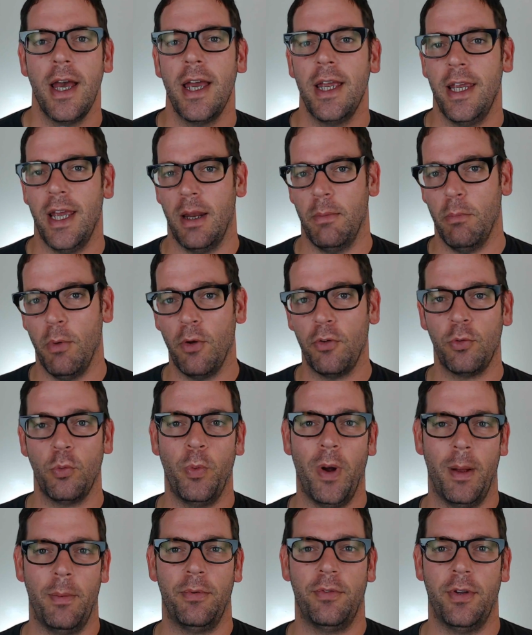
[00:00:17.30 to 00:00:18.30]
Yet most
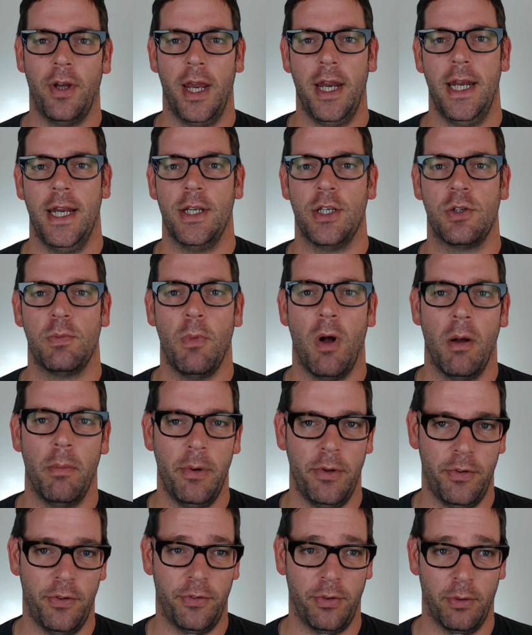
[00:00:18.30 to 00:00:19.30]
website and small
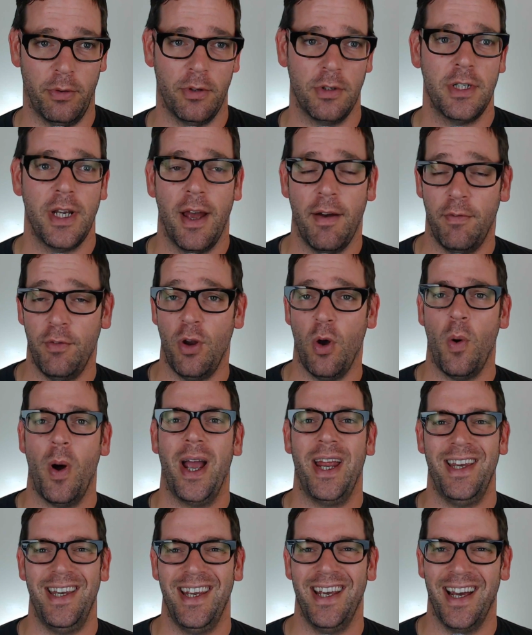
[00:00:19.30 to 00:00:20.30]
business owners have no
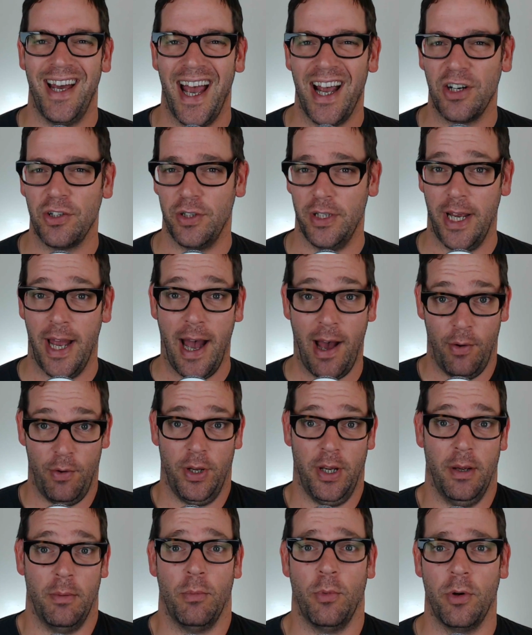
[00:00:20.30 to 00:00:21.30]
idea actually how to
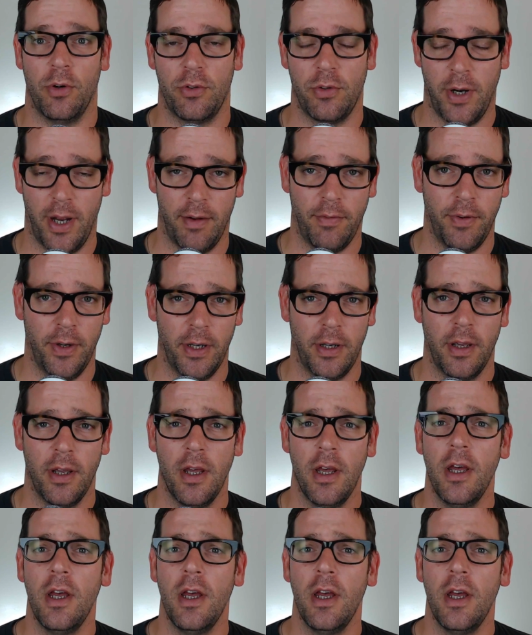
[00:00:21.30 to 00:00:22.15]
get more traffic.